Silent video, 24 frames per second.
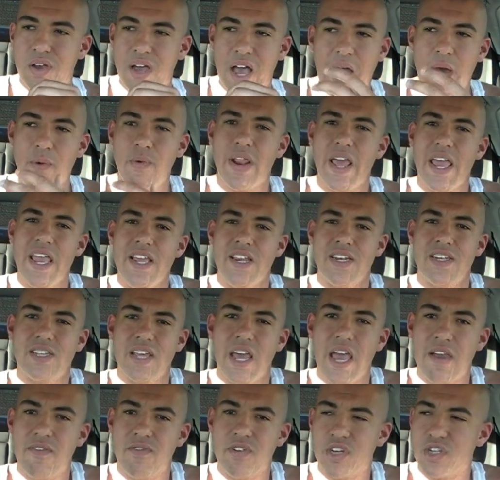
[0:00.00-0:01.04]
I would hate
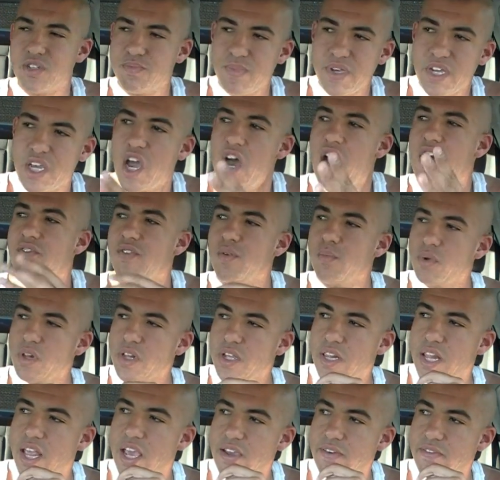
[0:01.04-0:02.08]
to ever just be
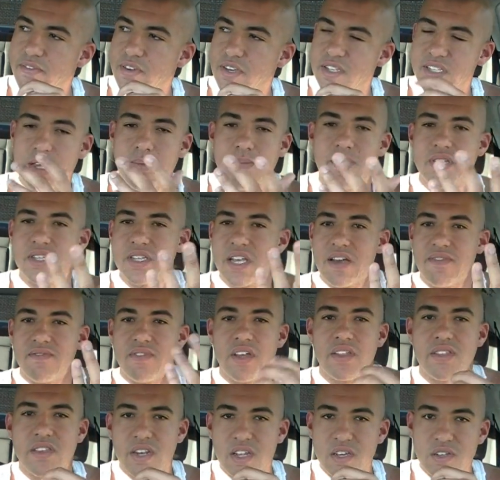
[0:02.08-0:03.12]
comfortable in life, because that means I have
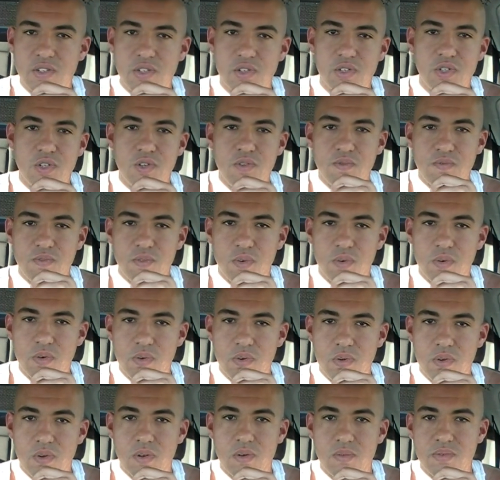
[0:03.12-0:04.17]
nothing else to shoot for.
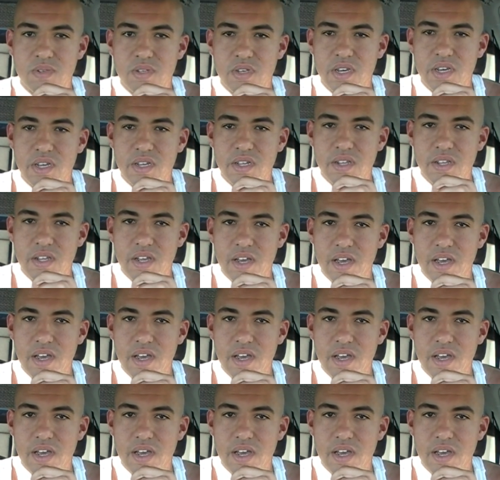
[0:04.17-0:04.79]
You know what I'm saying?